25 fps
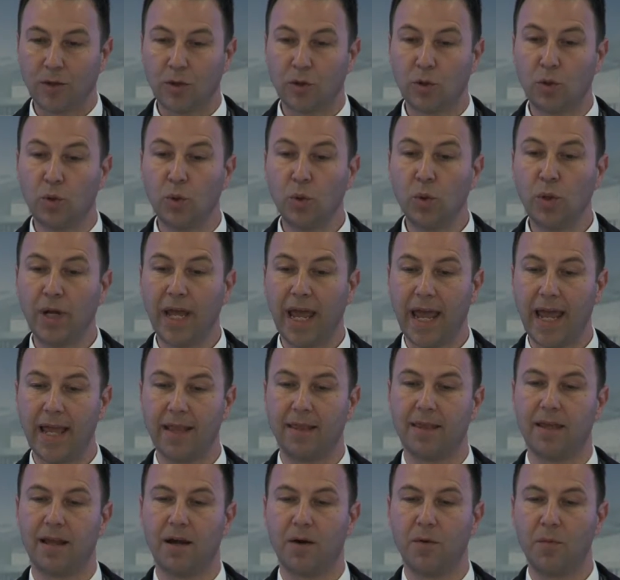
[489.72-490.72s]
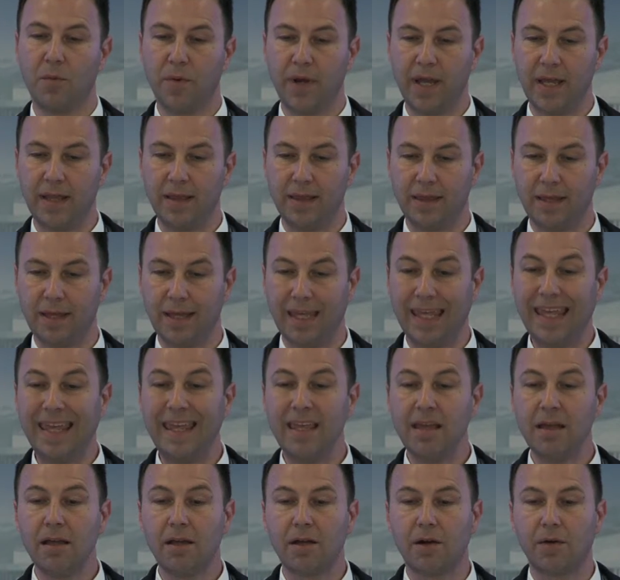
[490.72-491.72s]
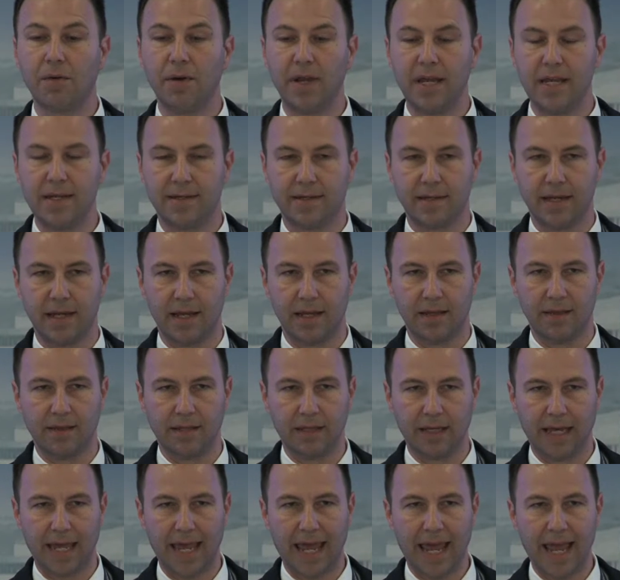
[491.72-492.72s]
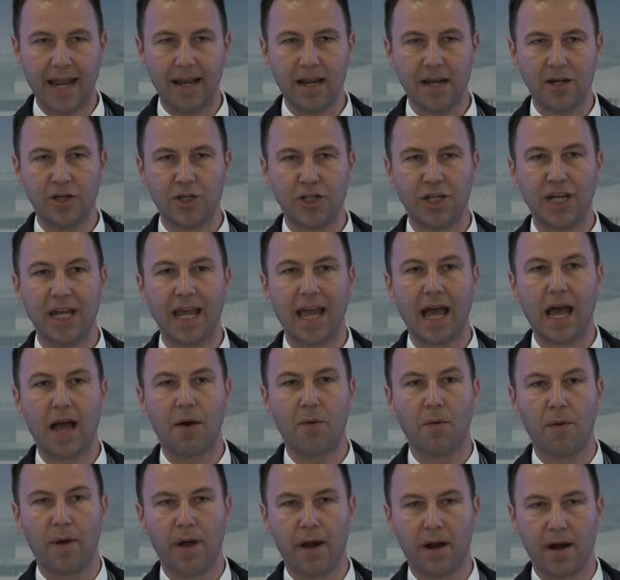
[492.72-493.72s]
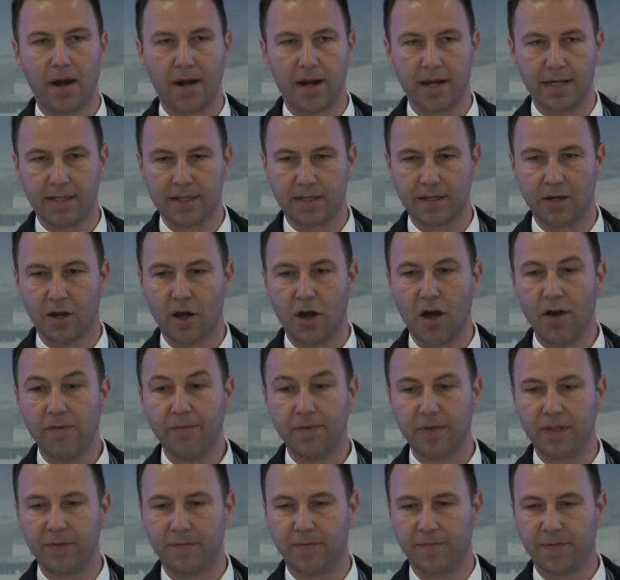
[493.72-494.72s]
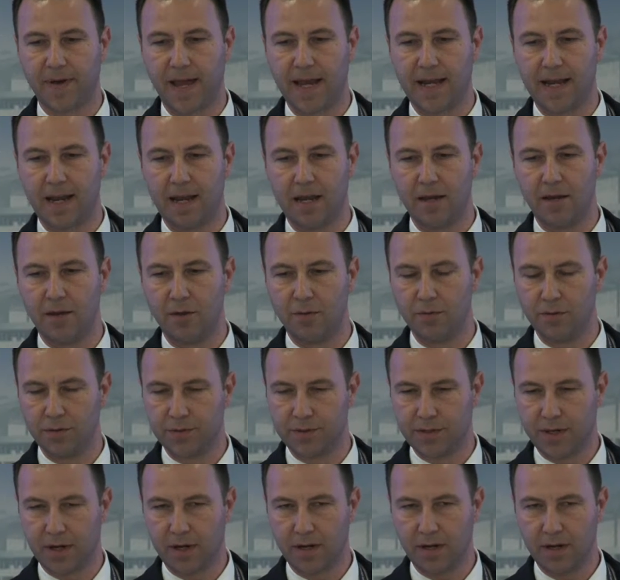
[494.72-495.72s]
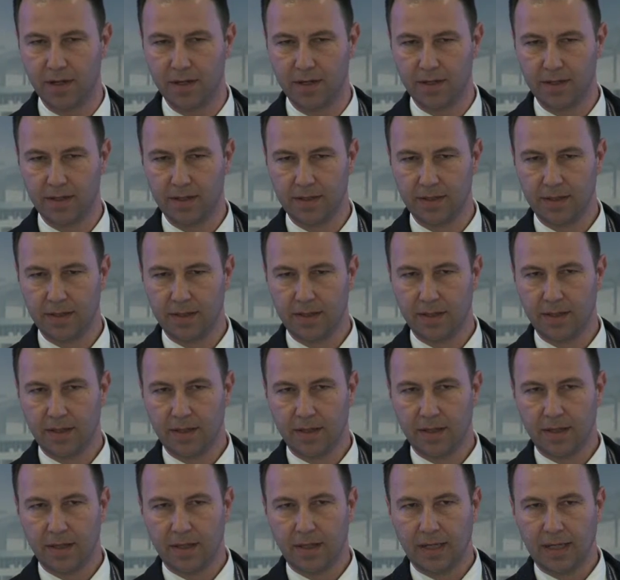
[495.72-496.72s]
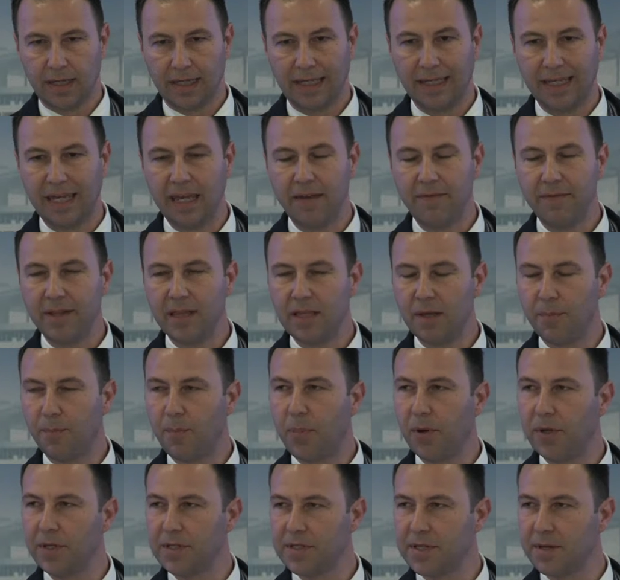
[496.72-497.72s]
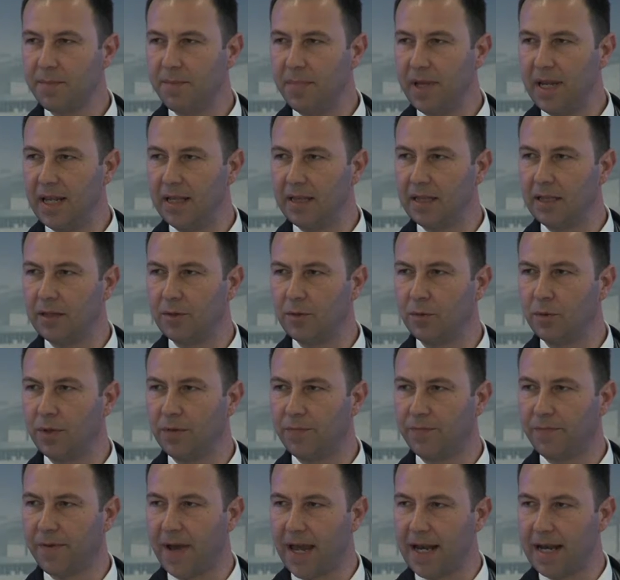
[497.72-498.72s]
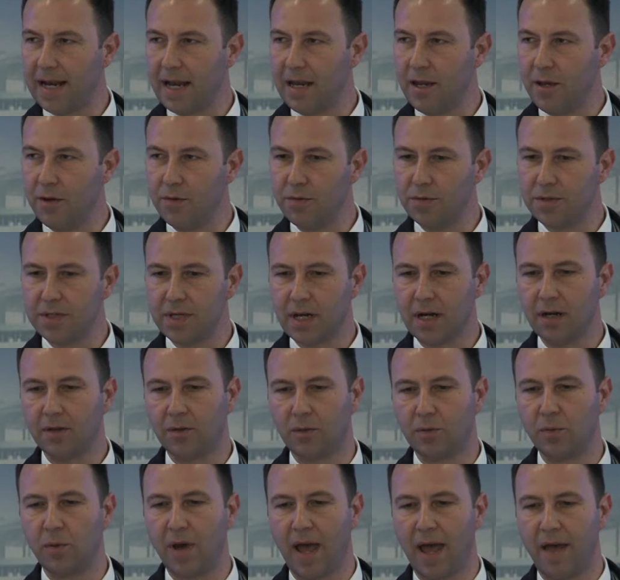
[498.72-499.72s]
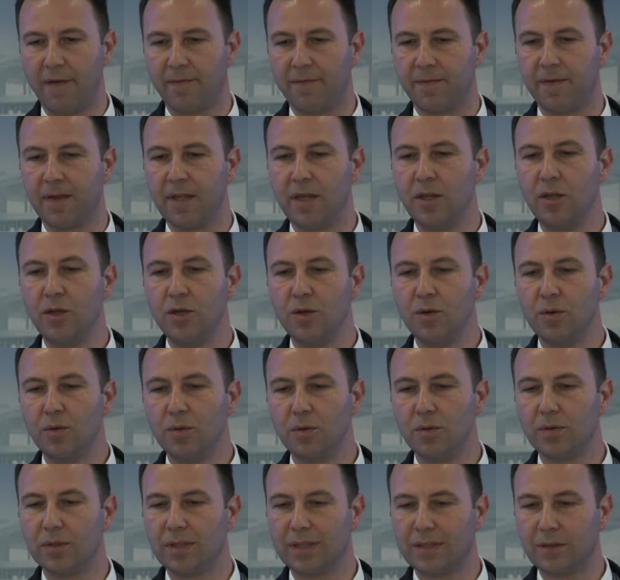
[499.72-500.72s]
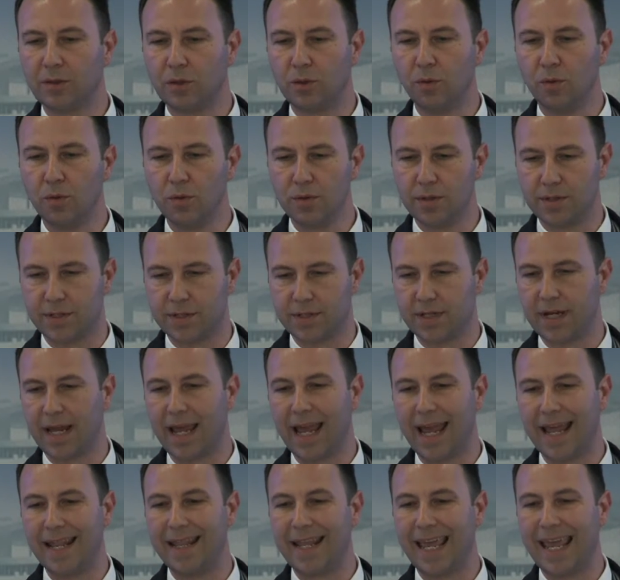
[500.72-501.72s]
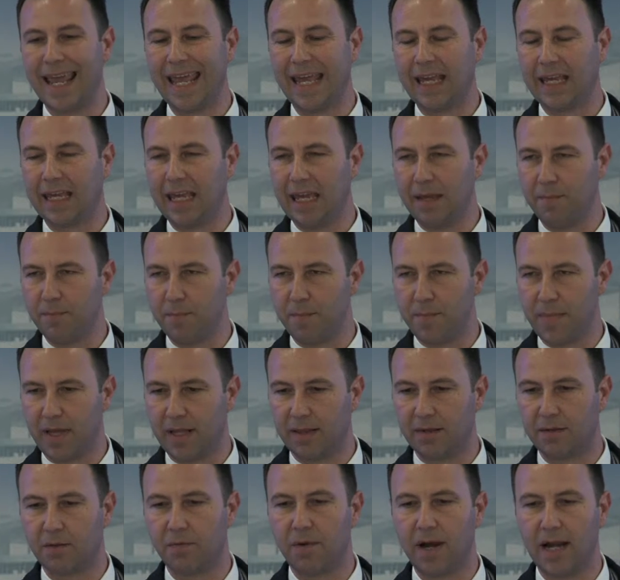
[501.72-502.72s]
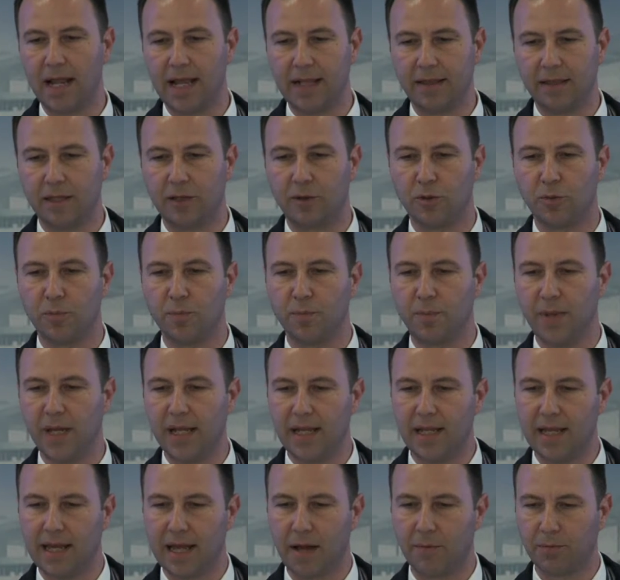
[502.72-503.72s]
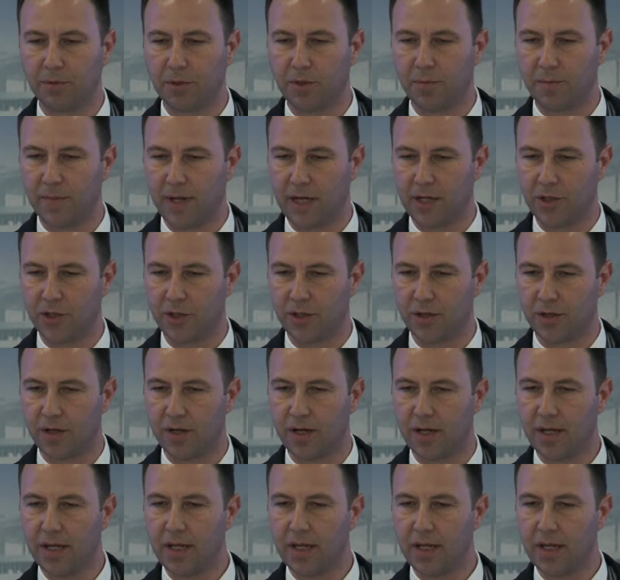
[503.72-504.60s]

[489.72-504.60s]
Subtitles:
together with increasing the energy awareness of the final user, giving the possibility to the final user to have new tools and equipment related to building automation